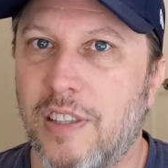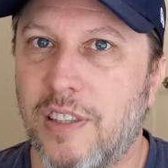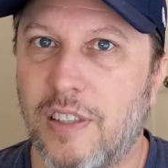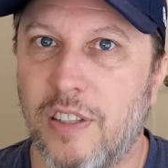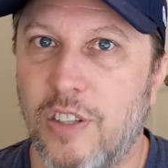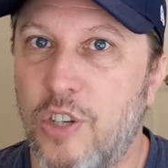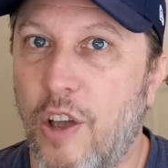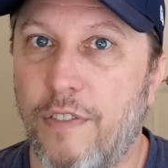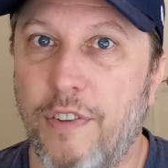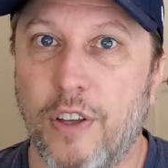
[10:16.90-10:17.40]

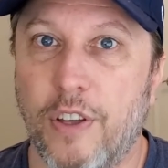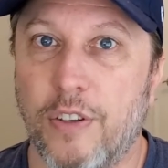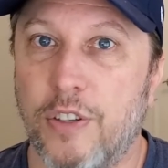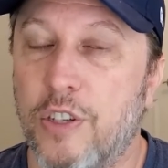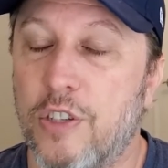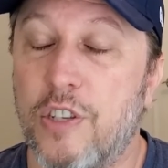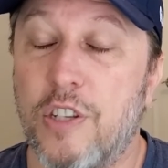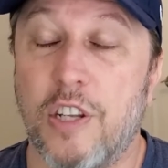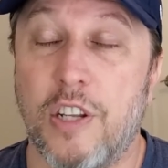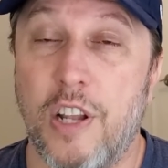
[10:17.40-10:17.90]
Sheffield
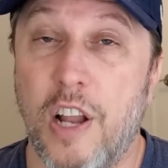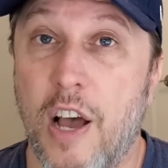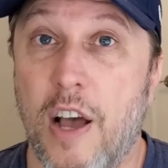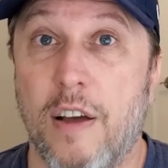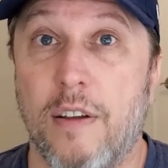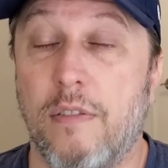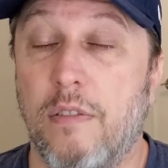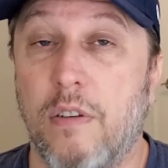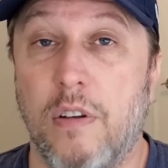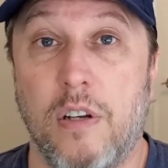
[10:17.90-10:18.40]
just did
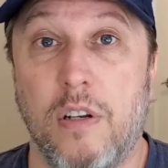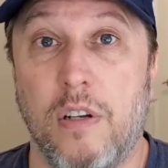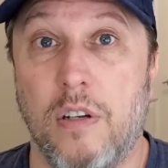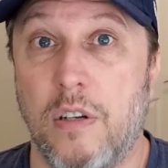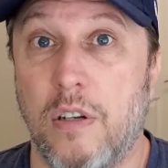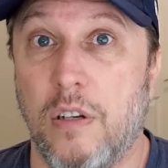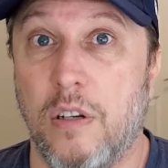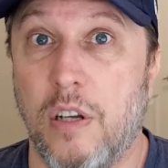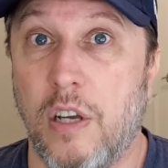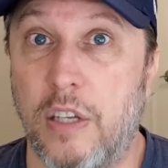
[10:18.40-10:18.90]
not
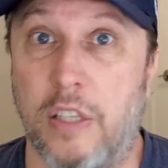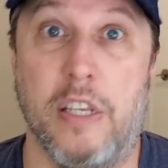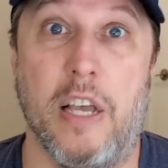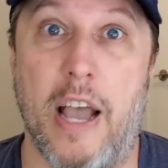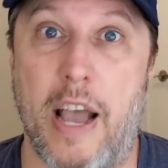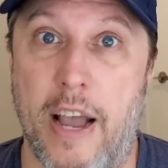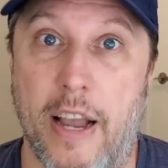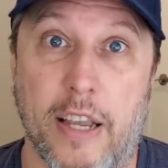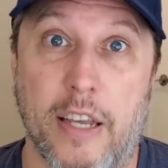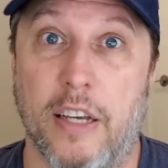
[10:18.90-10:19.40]

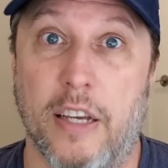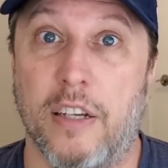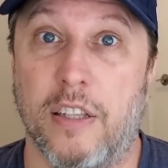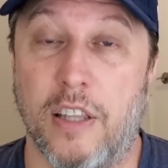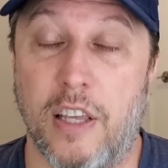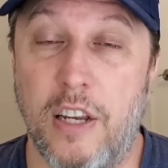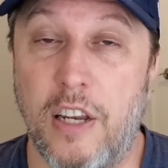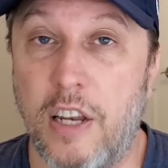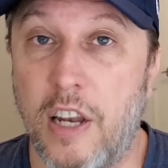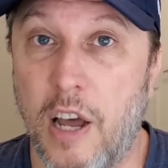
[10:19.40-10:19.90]
attack.
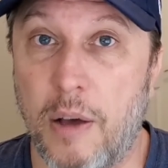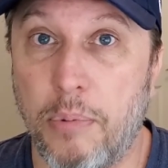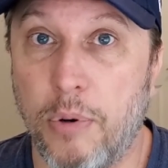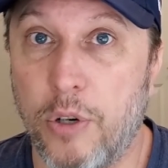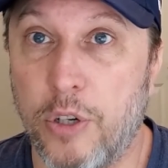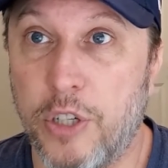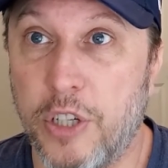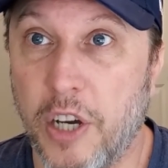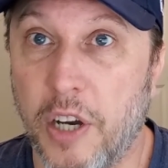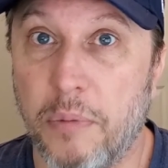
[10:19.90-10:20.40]
They did not
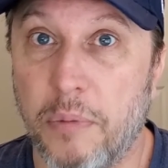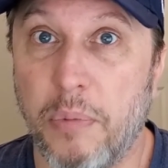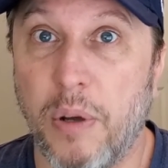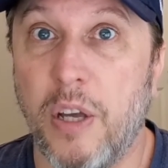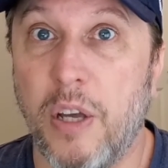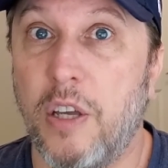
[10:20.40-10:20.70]
push up.